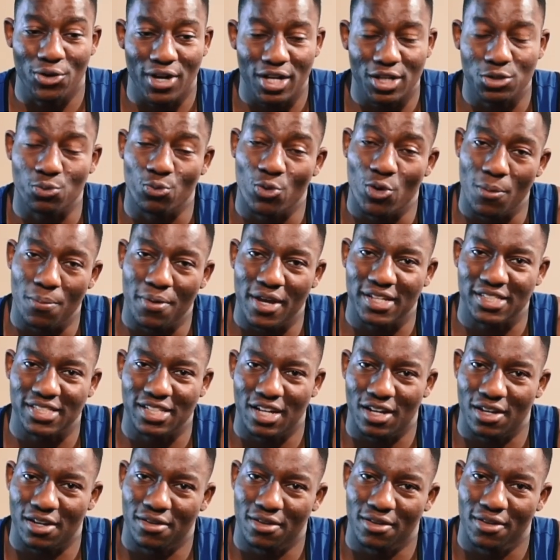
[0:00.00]
will be
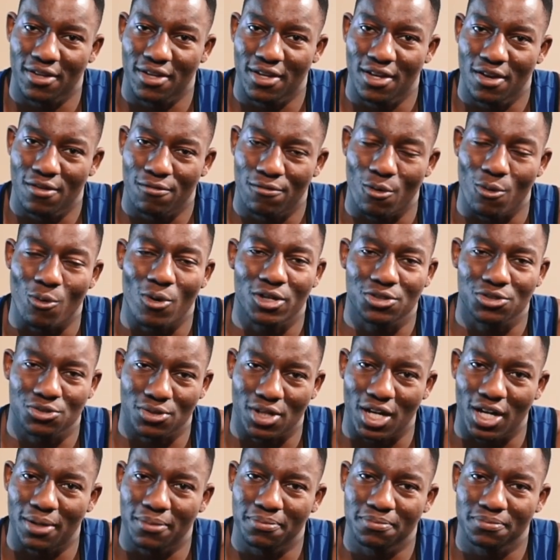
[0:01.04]
excited for what's to
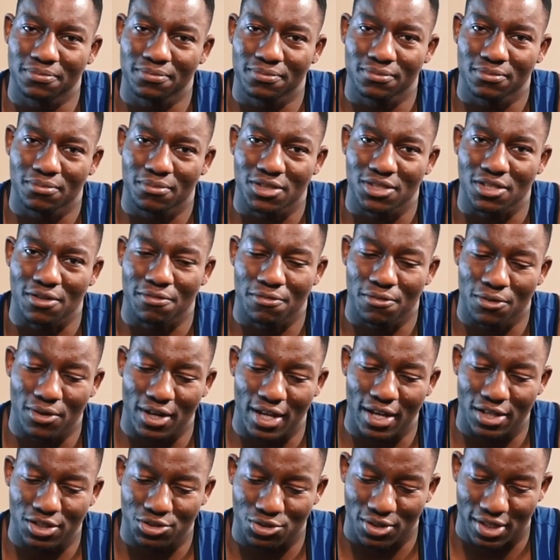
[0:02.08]
come, because I feel
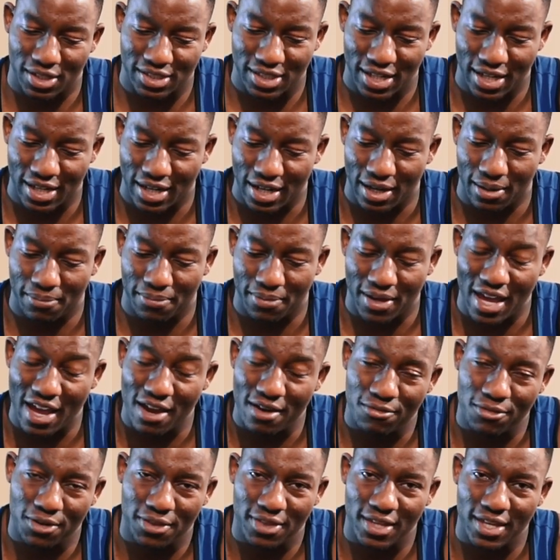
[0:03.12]
like it's gonna tighten up
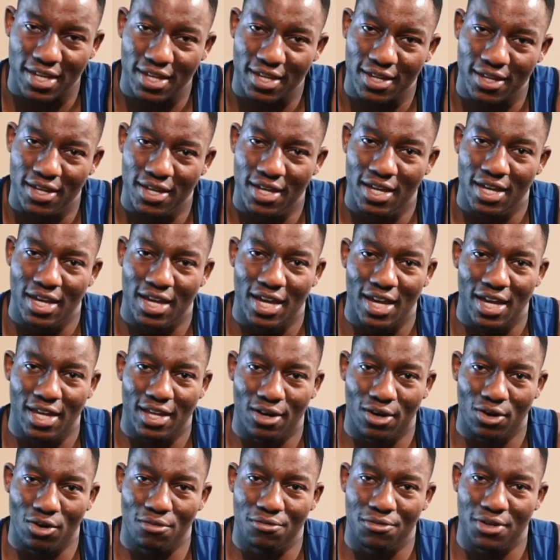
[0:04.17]
everything. And
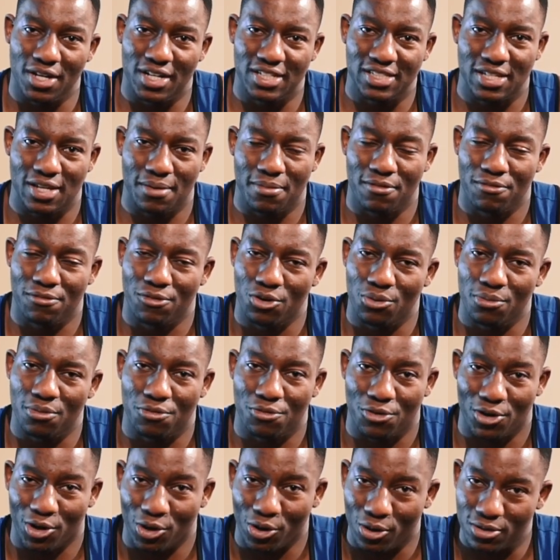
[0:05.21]
a lot of you guys have been following me
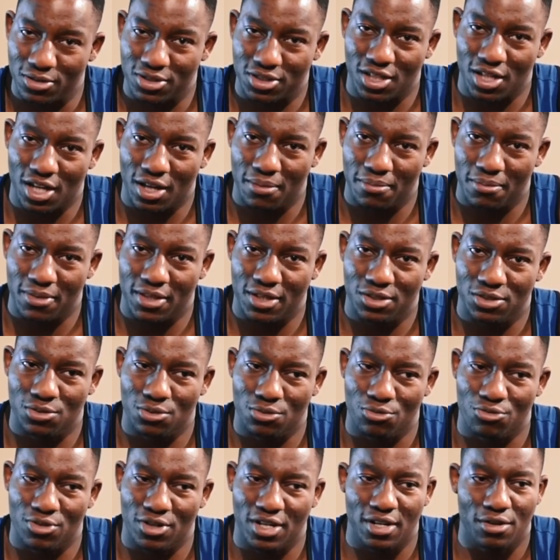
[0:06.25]
for a long time. This will
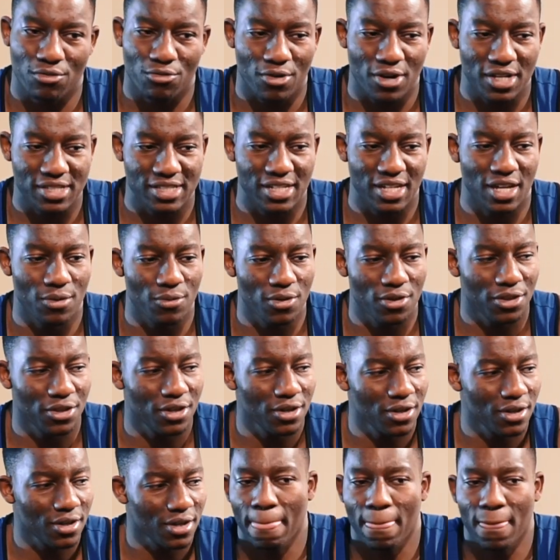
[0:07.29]
really resonate with
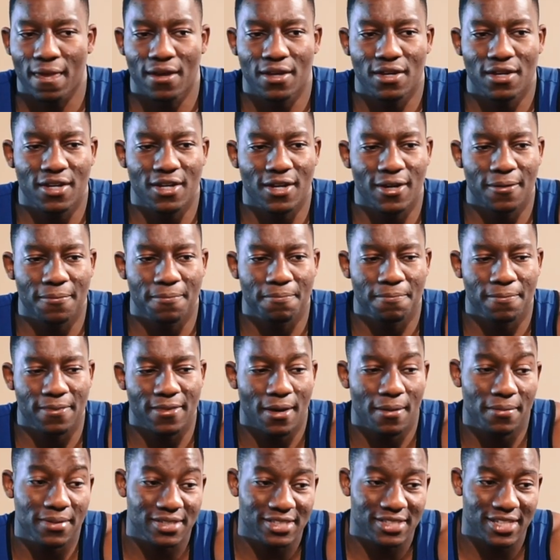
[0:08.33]
you. And
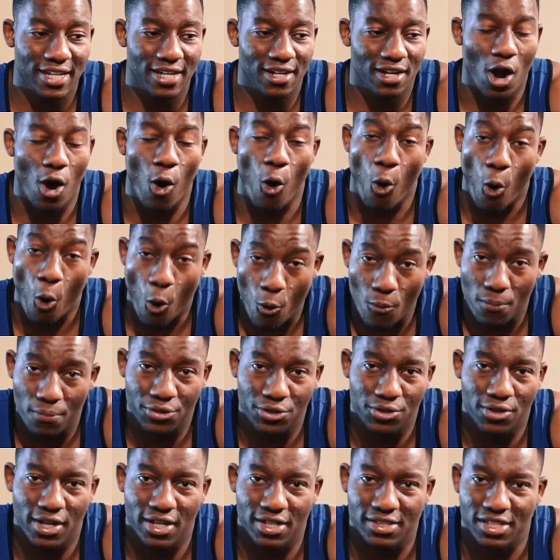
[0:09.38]
that being said, I hope
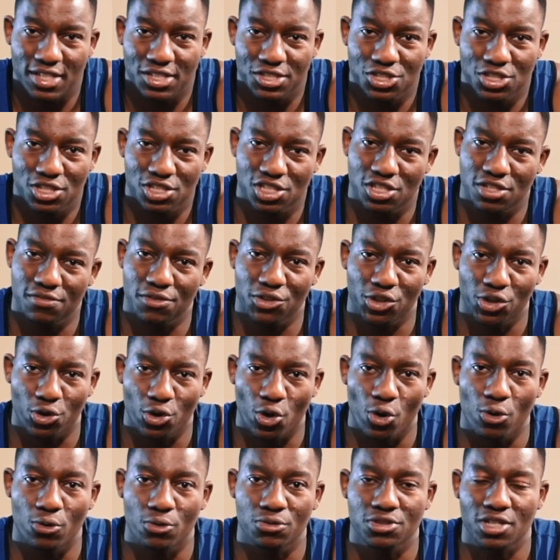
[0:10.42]
you guys are actually achieving your
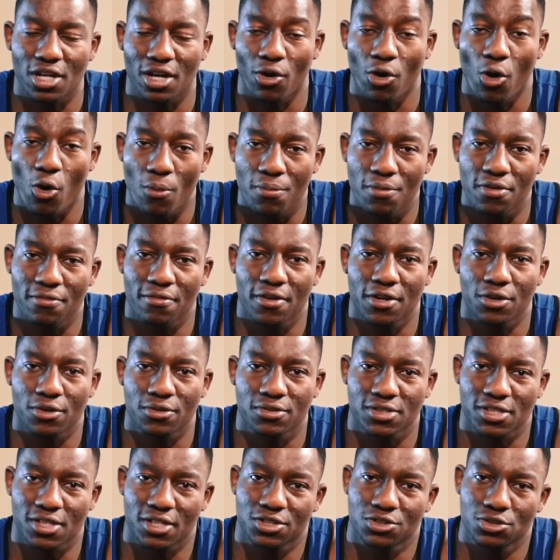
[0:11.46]
goals. I hope you have a very good
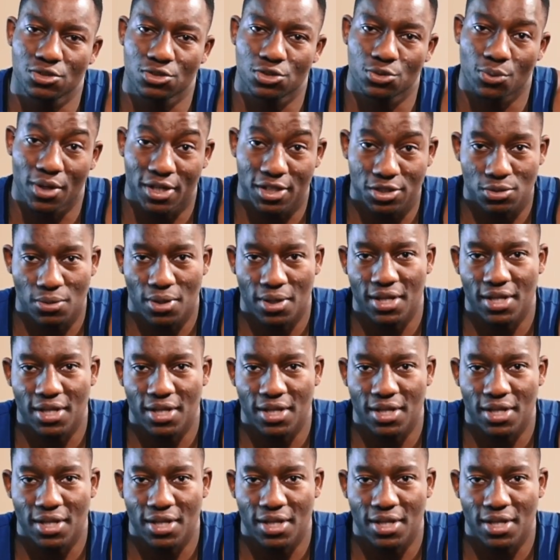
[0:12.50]
start to 2020.